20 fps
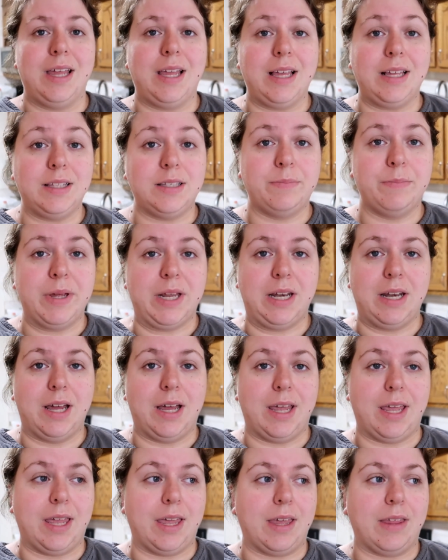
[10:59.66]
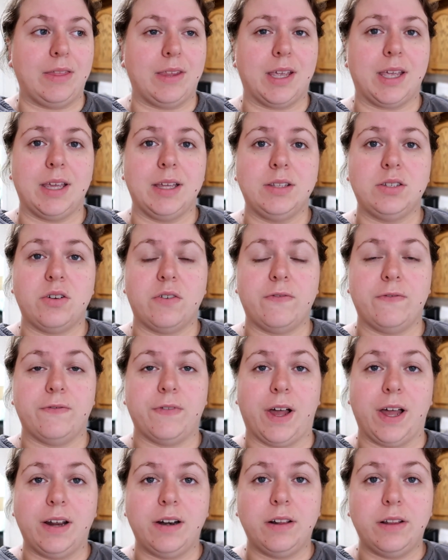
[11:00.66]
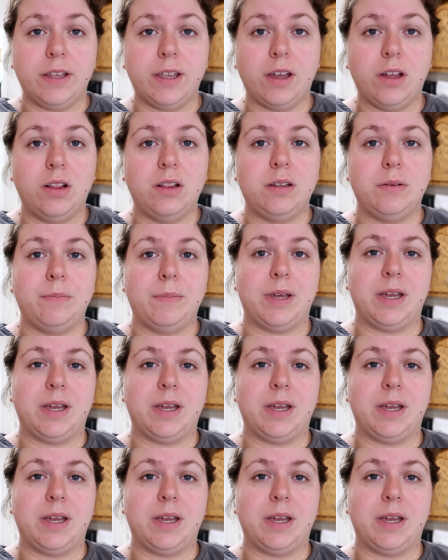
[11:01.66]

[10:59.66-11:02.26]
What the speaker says: It's midnight and the kids are finally all in